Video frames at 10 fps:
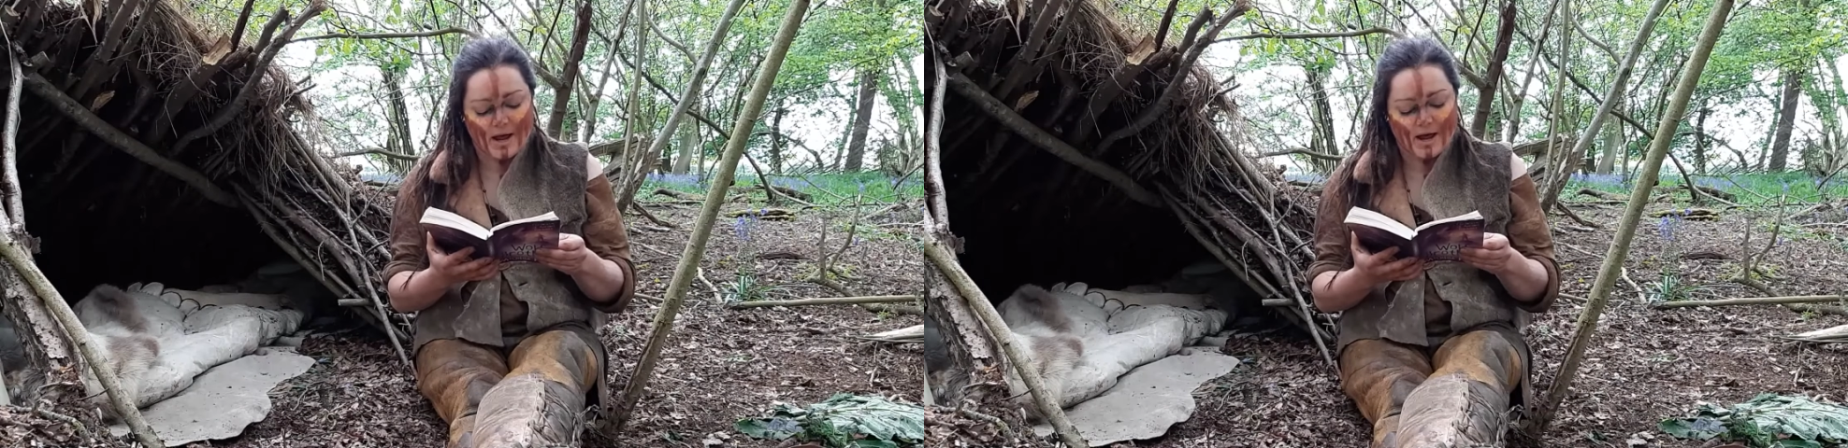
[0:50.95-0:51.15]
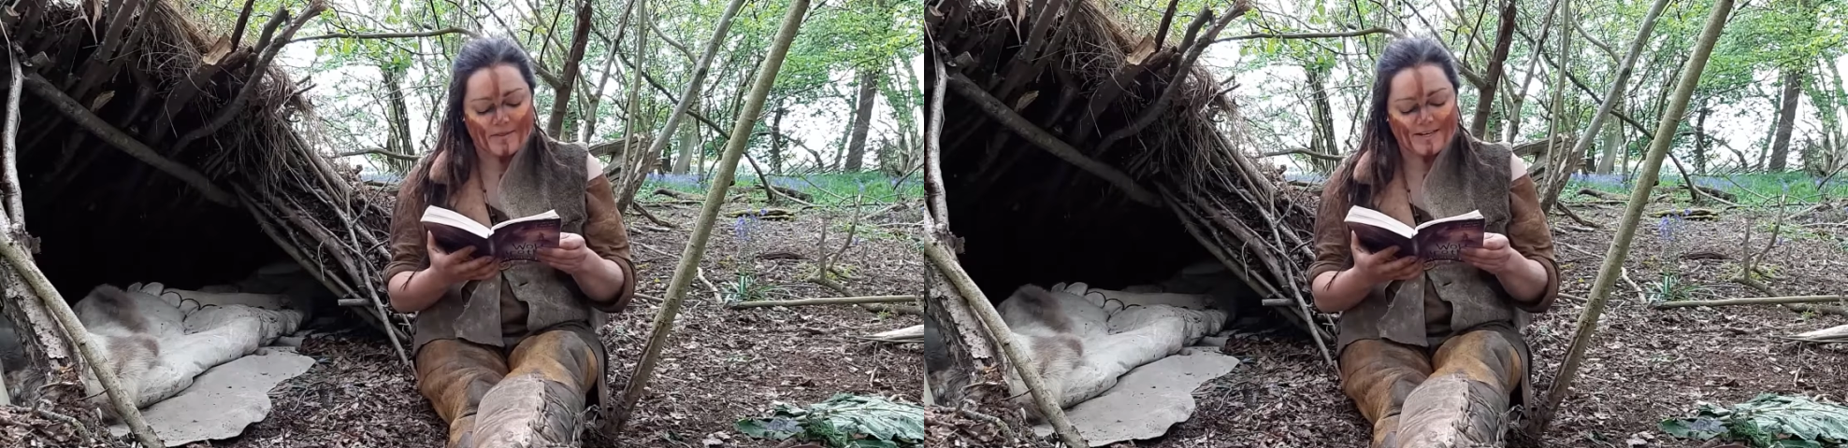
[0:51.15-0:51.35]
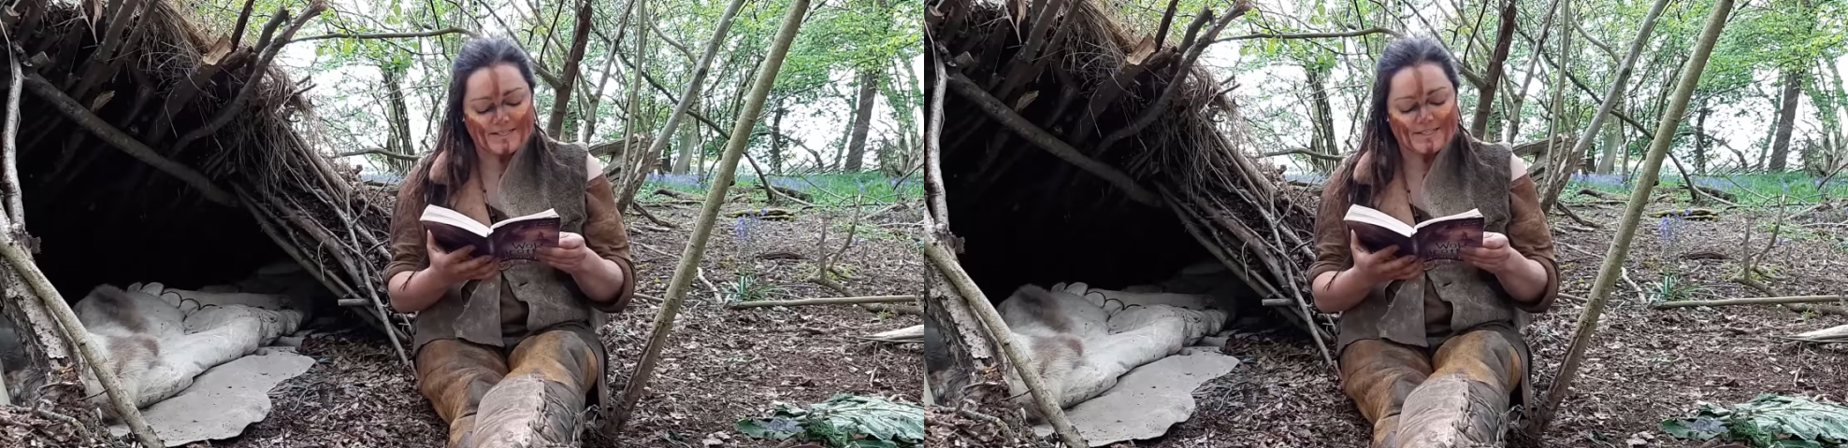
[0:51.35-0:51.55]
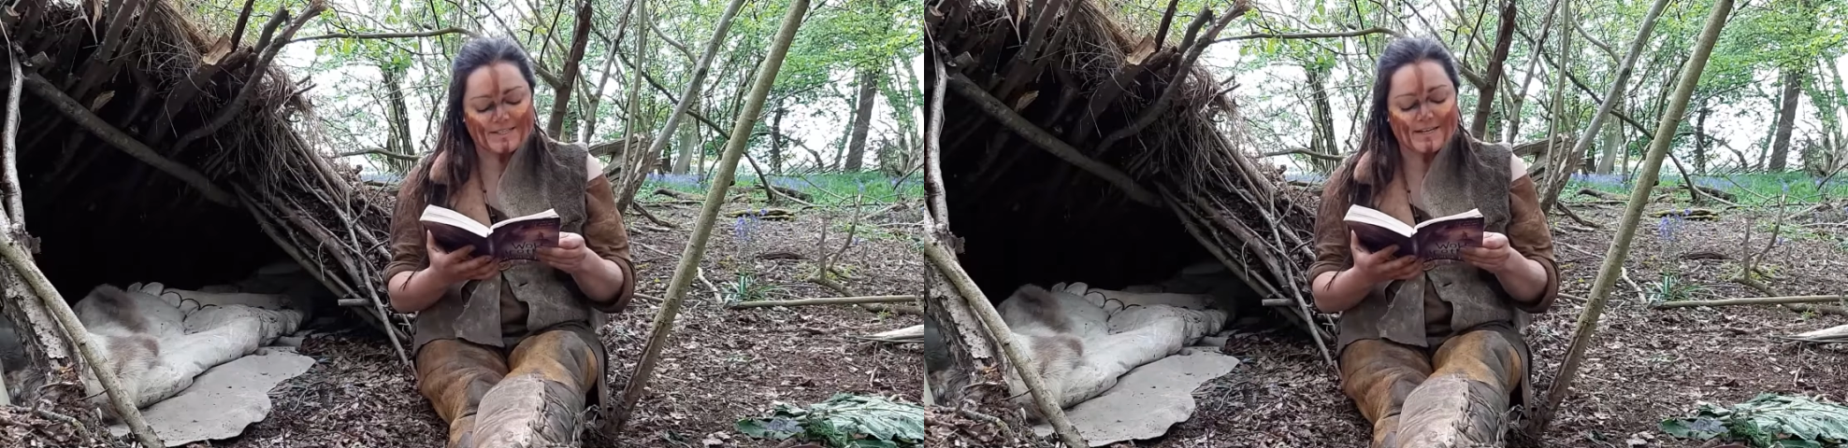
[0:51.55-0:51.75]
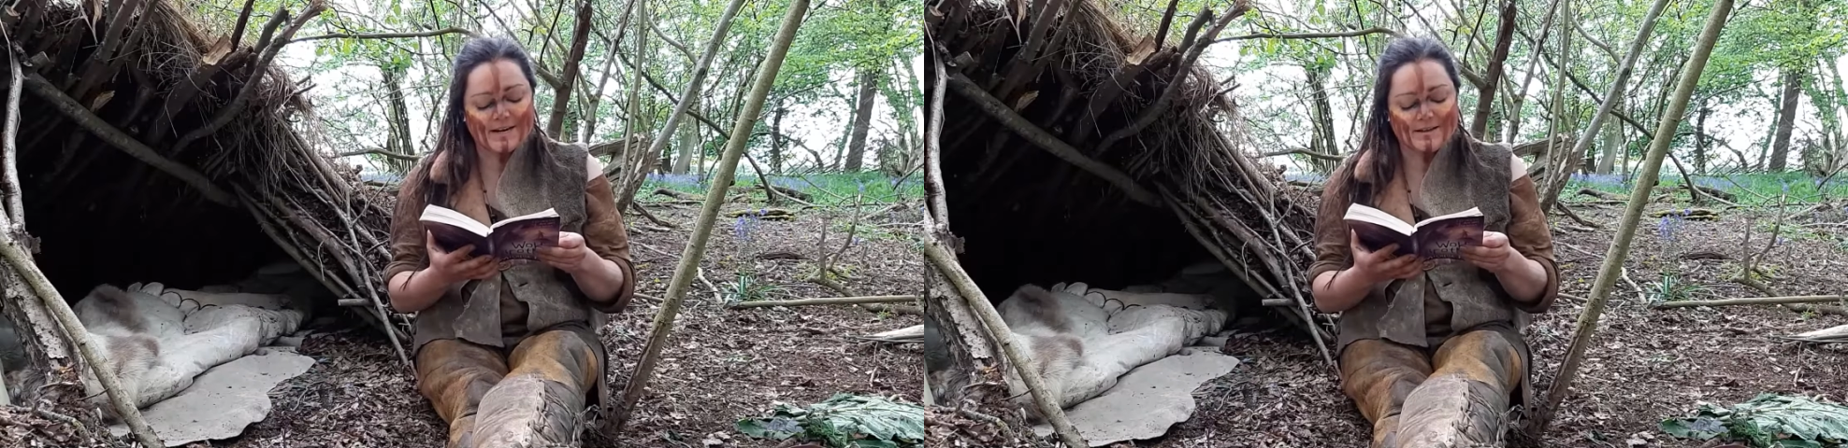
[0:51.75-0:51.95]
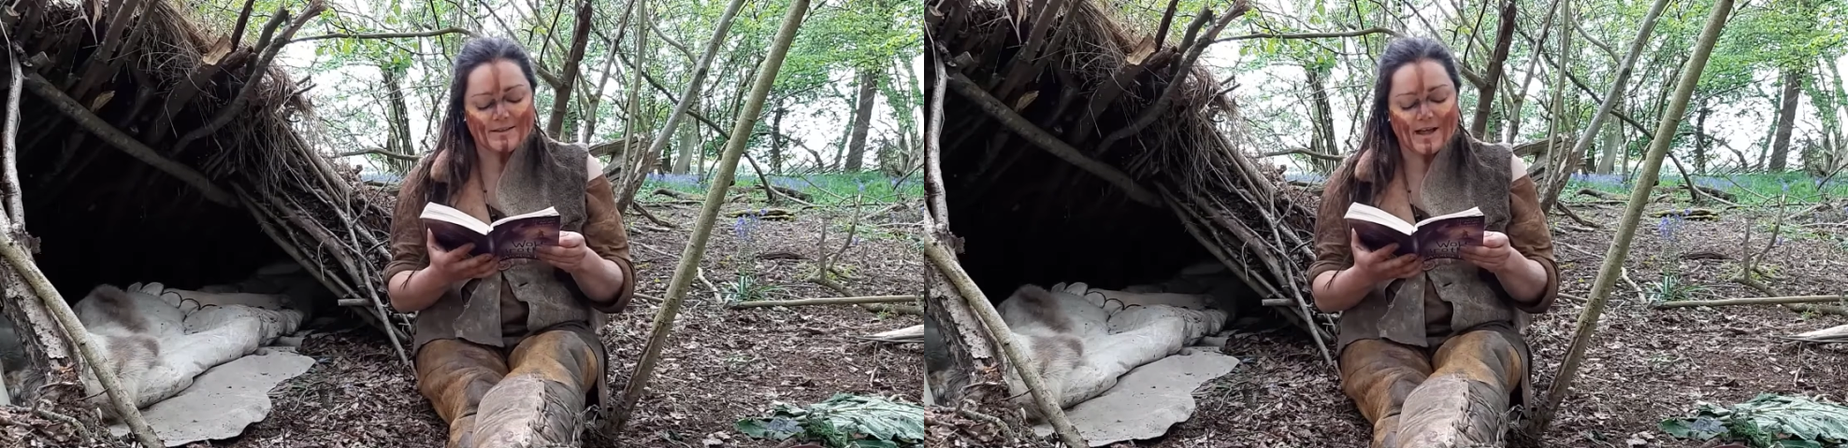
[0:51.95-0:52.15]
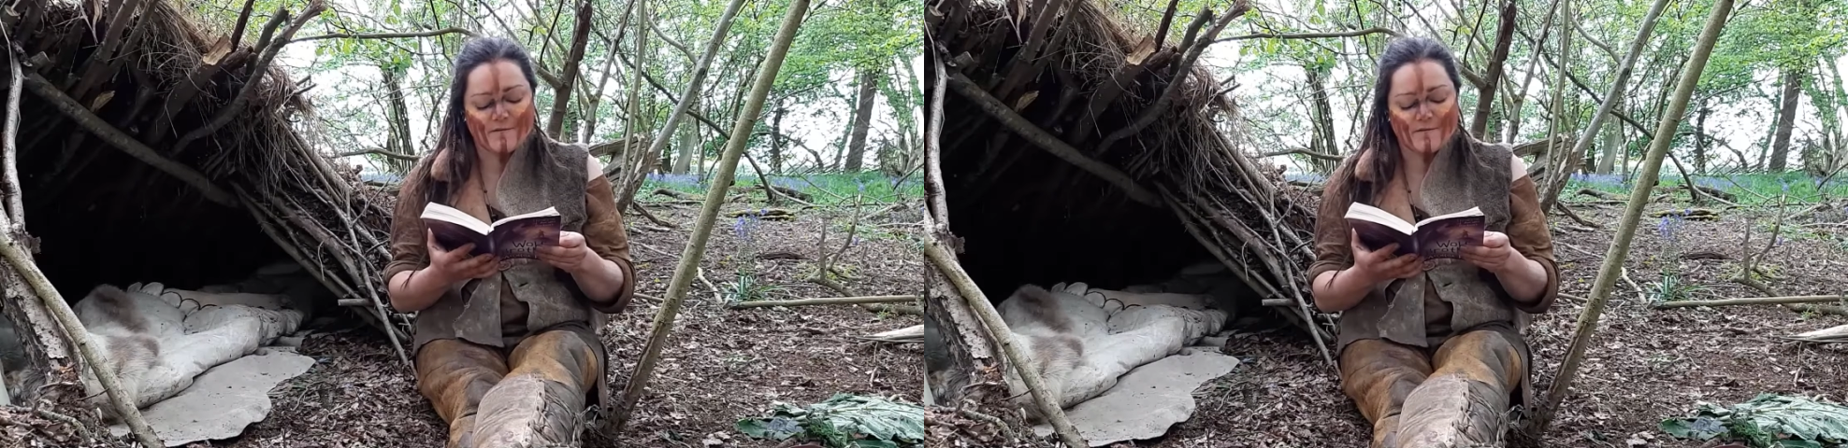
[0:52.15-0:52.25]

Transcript: and they'd sing their